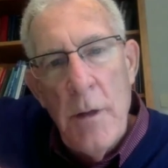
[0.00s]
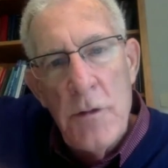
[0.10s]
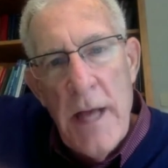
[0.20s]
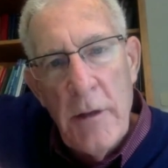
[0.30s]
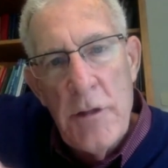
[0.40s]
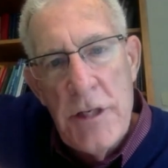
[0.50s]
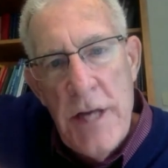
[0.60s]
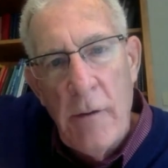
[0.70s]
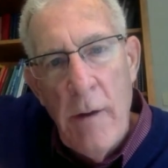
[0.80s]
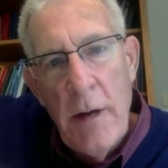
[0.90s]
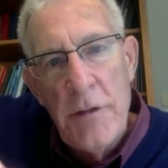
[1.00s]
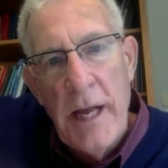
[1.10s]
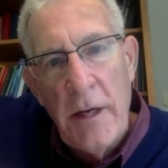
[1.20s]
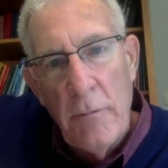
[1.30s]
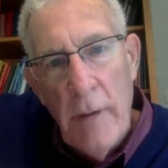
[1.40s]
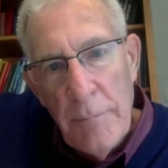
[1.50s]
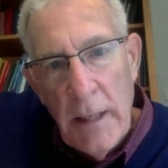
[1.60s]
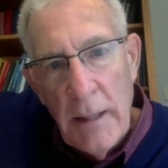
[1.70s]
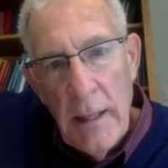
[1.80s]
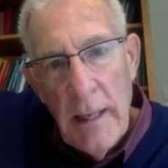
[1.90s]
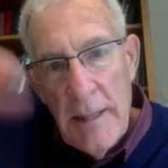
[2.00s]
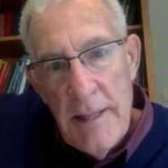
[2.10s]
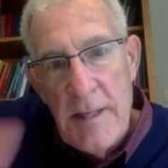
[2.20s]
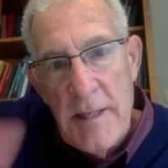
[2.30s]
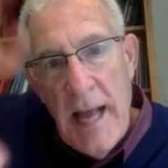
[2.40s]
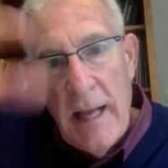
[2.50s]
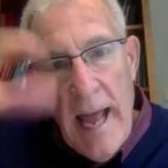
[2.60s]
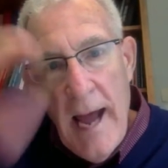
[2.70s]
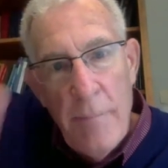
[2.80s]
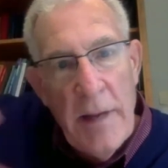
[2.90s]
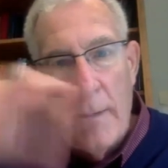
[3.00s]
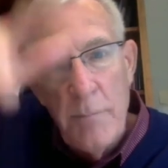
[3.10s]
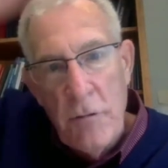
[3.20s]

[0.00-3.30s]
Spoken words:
those energy generators get corrupted, this cell now becomes